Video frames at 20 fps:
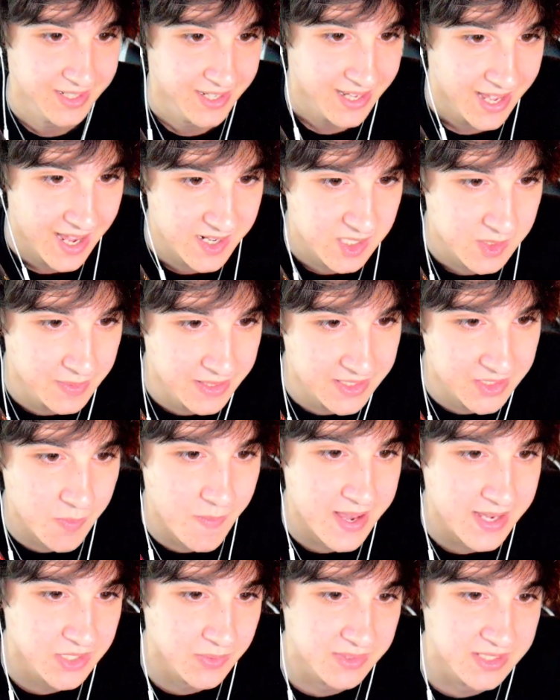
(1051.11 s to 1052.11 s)
And just because you
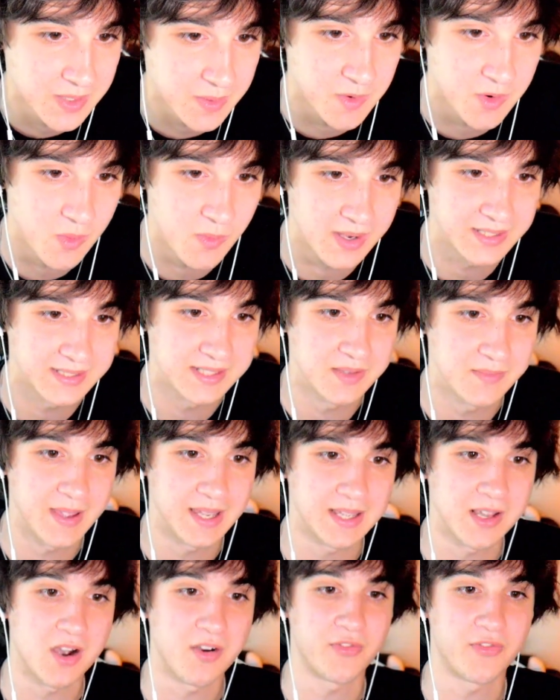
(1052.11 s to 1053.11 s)
message with someone once doesn't
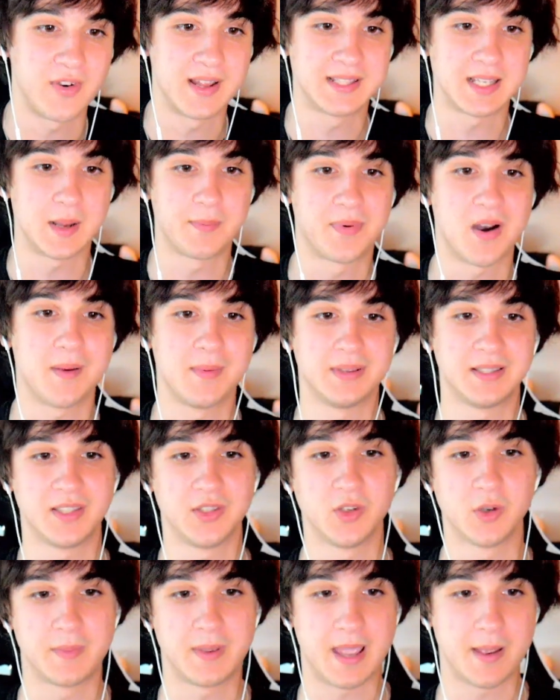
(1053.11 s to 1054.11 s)
make y'all friends. I promise
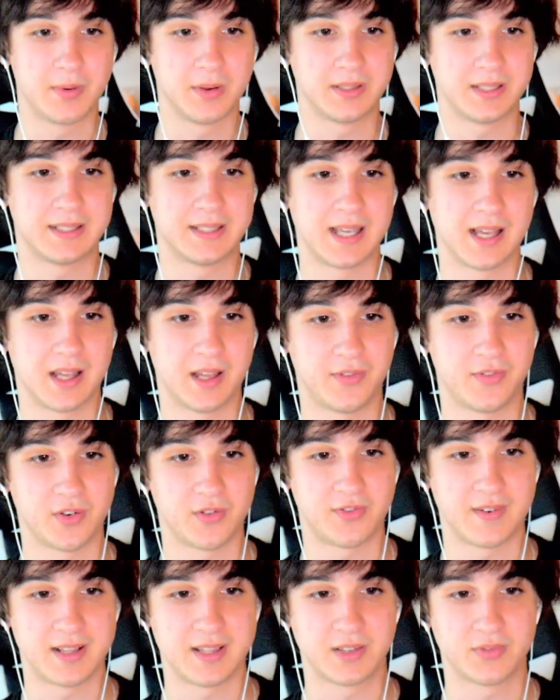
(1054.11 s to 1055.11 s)
you'll be able to tell if you're
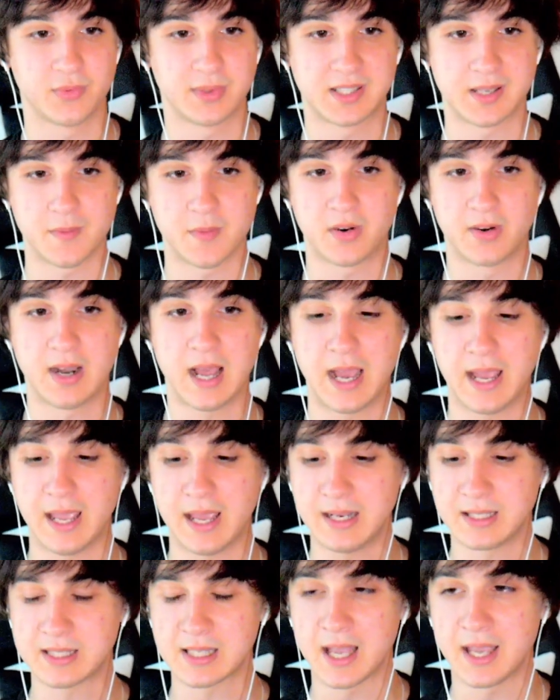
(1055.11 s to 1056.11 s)
friends with someone or not. And
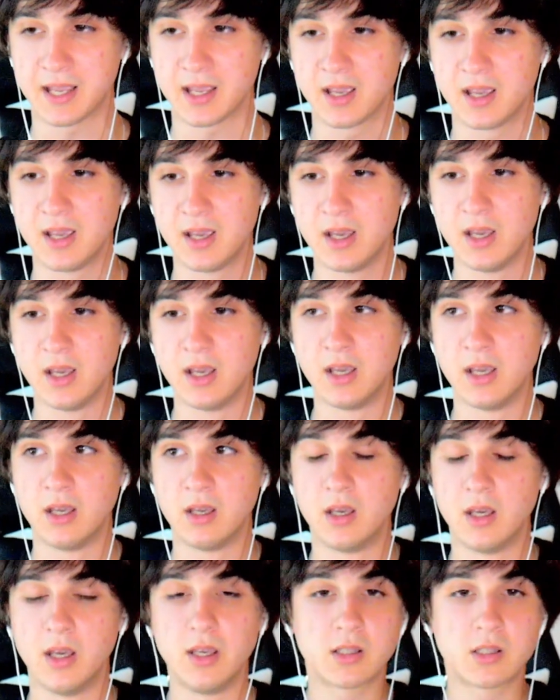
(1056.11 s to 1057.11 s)
it's like,
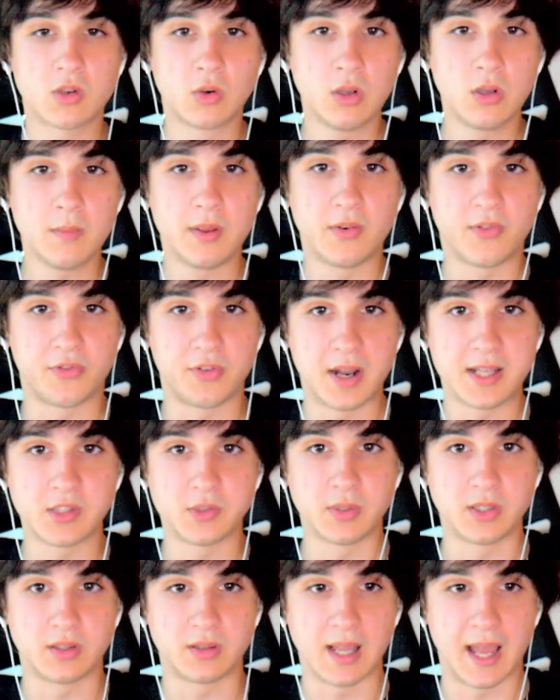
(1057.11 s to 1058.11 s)
it's cool to be friends
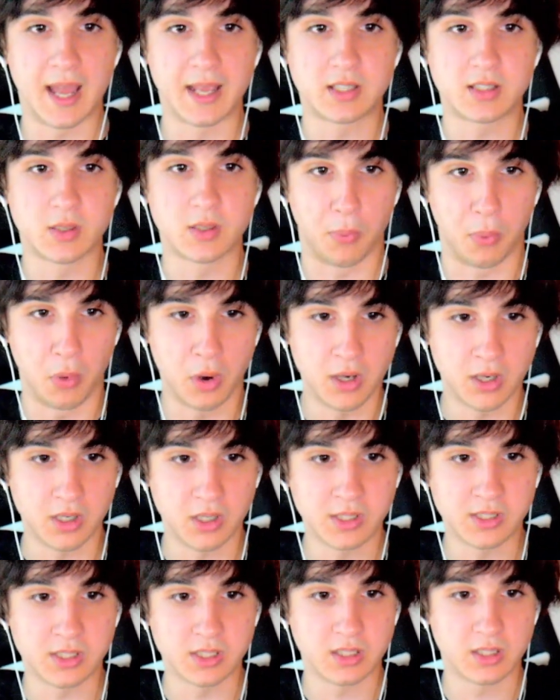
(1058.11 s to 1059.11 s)
with like
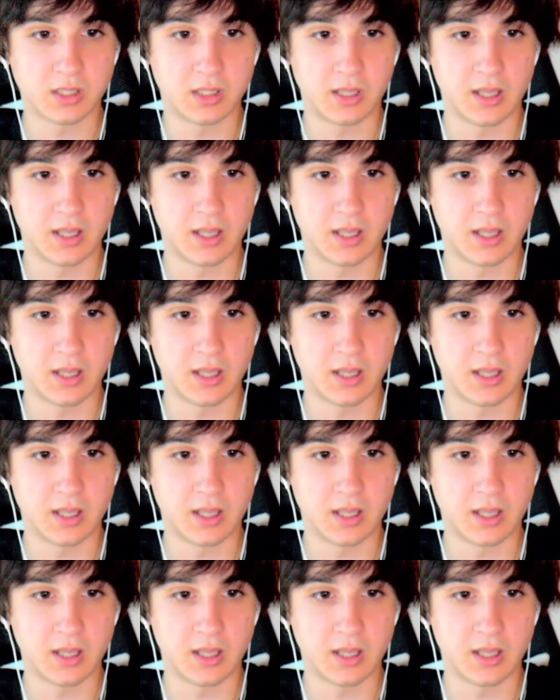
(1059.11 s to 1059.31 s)
supporters.